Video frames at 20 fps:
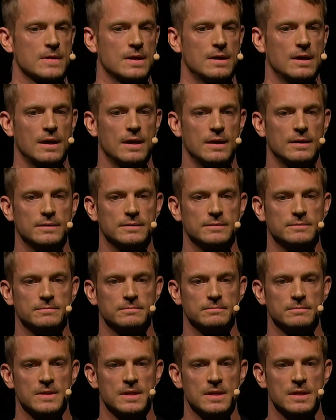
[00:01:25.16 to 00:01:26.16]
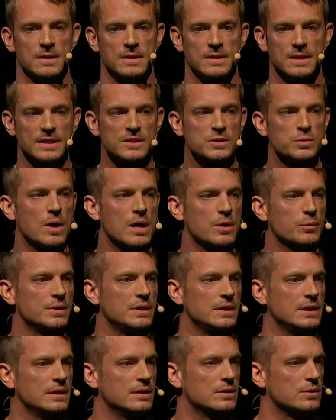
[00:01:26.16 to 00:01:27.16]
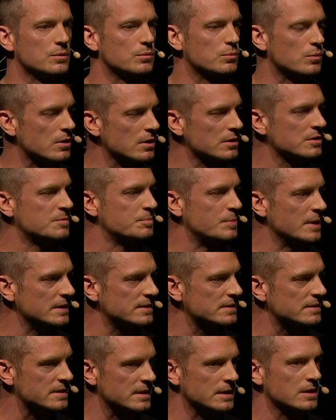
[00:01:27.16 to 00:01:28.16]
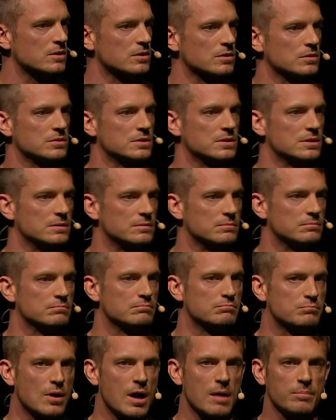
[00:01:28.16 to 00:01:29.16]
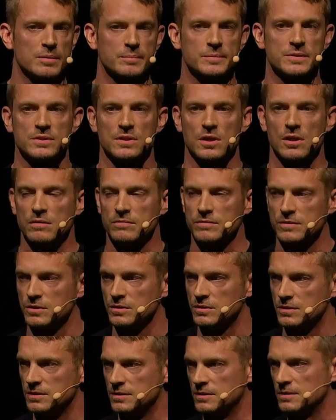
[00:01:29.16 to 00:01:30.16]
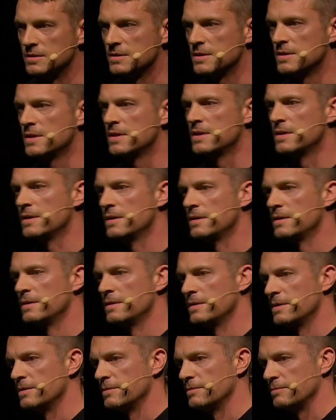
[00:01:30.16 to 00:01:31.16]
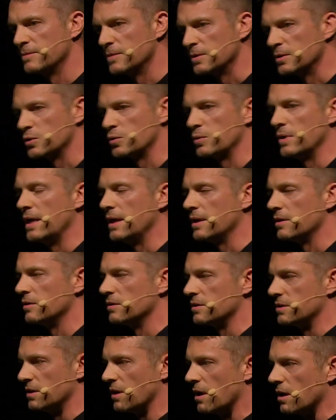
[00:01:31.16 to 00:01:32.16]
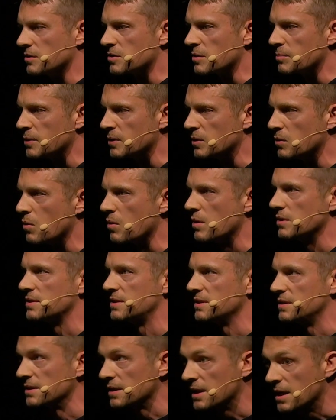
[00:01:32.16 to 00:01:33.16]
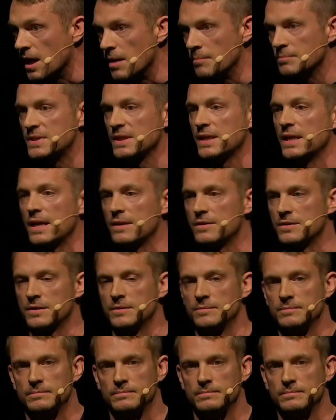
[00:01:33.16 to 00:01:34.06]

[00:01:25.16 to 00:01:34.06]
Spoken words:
And that's why we need the world's best thinkers and problem solvers and creators and entrepreneurs to come together.